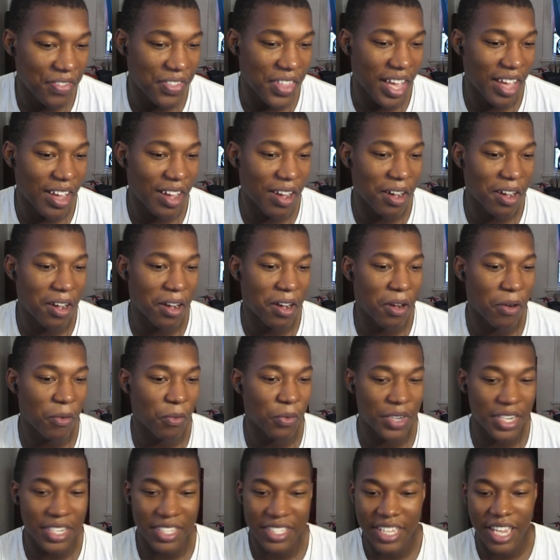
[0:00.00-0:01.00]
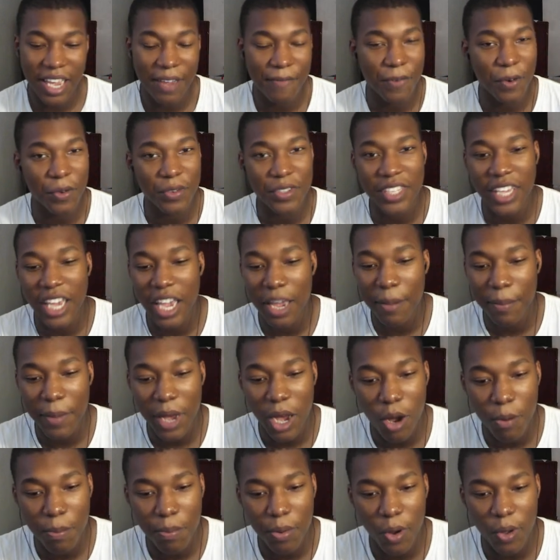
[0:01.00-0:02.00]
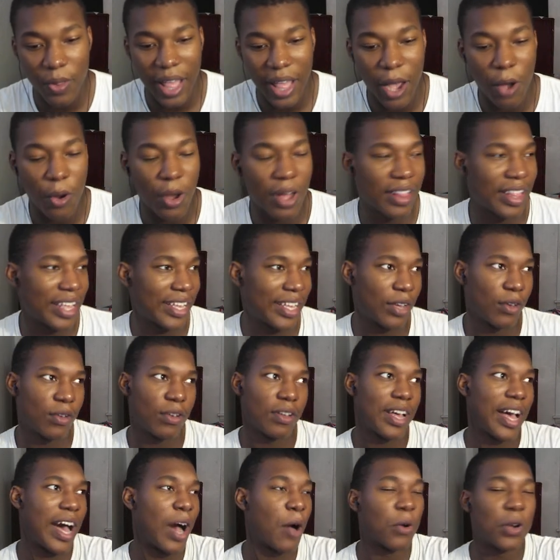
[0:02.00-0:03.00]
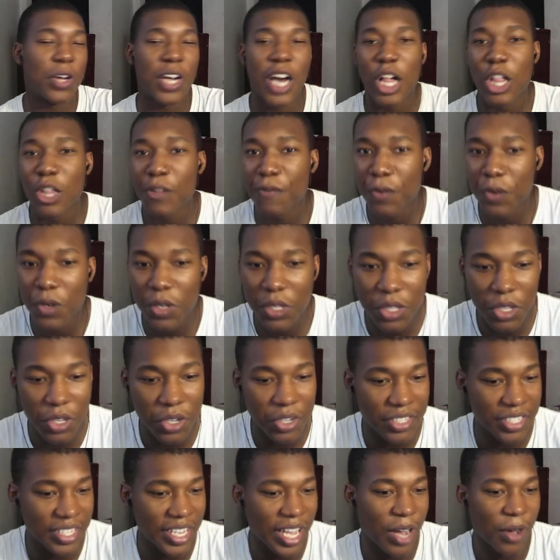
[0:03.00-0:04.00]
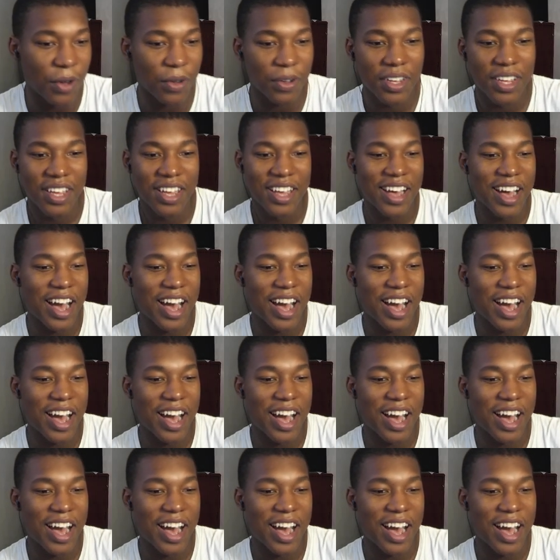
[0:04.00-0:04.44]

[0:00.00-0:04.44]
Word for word: that uh, when this game first came out, bro, how like how colorful it looks, how